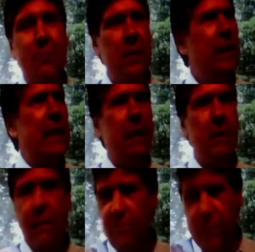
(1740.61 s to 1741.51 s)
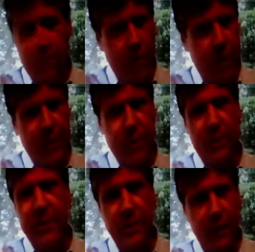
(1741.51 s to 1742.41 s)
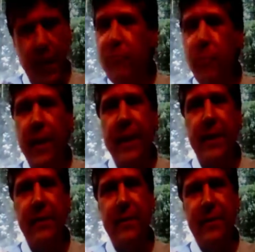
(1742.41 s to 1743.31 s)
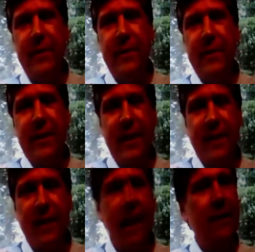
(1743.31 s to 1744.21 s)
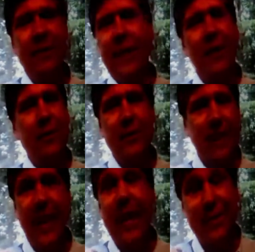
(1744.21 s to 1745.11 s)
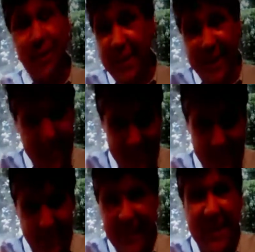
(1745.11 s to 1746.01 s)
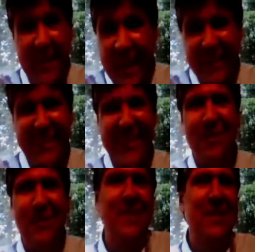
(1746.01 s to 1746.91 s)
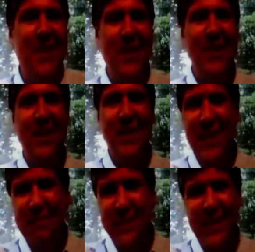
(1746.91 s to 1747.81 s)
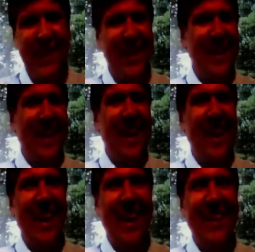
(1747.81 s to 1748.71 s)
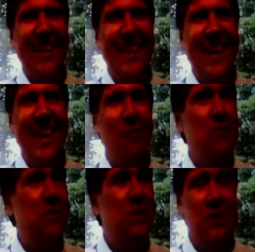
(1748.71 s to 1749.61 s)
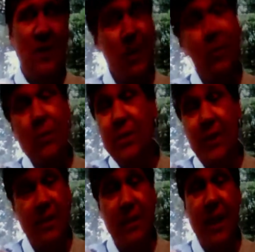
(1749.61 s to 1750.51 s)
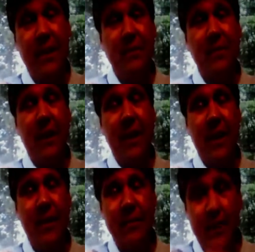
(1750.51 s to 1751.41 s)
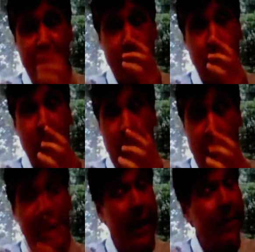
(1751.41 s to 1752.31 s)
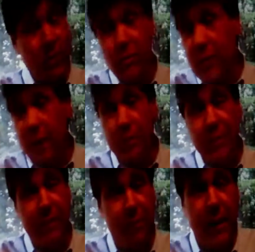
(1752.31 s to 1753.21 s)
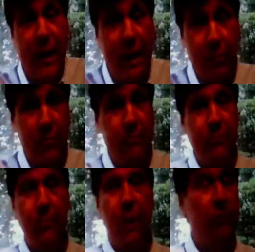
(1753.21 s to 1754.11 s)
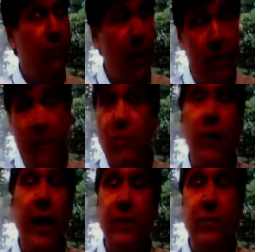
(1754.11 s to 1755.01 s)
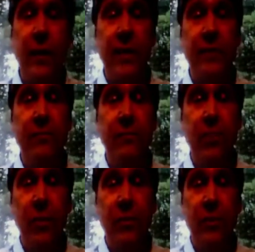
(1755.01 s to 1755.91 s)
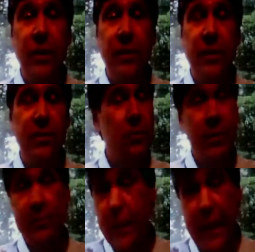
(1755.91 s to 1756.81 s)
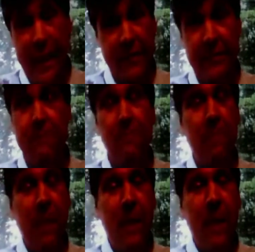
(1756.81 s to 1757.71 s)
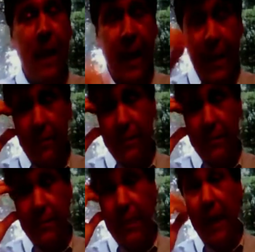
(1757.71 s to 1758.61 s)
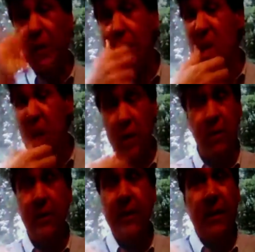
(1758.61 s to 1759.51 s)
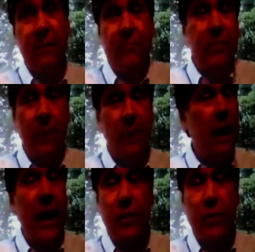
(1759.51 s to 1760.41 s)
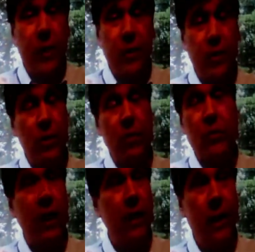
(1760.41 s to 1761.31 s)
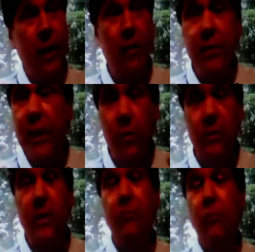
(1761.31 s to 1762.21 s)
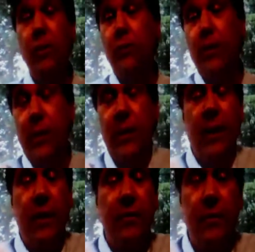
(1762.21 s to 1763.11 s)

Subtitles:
Billy loved the project. He loved playing Dr. Cassidy. Clint Cassidy was his character name. And it was just a huge success. And Doc and Sue Thomas, F.B.Eye, were by far the two highest rated shows on the history of PAX. And actually, they're some of the highest rated shows on other networks they've run on